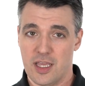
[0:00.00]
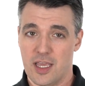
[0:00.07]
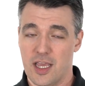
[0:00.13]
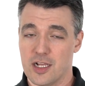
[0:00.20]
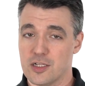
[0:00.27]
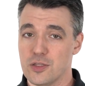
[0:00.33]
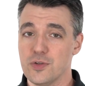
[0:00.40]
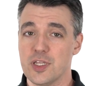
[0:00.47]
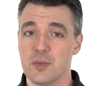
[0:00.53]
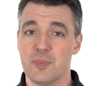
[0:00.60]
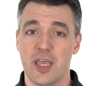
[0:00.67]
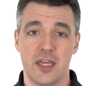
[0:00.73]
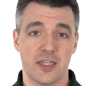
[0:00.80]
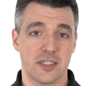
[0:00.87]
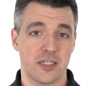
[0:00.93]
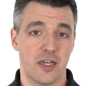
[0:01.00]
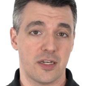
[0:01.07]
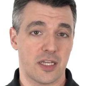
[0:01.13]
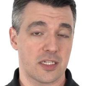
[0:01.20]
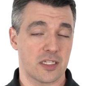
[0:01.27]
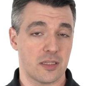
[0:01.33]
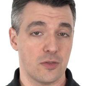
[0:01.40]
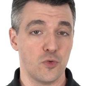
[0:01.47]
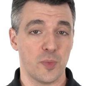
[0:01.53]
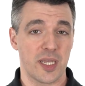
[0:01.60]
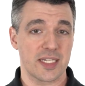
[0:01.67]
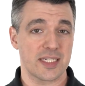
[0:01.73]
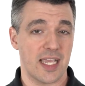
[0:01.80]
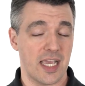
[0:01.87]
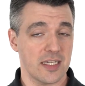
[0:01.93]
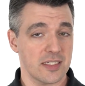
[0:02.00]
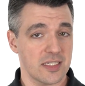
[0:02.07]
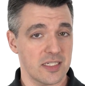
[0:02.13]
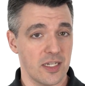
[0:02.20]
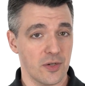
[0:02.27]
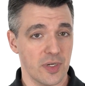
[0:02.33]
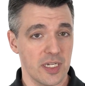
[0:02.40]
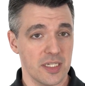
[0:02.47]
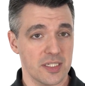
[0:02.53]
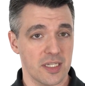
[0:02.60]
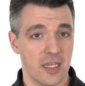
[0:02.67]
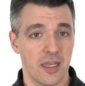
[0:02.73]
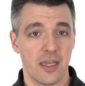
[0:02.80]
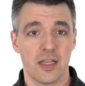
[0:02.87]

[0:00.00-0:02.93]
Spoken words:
including Panasonic's Lumix S series,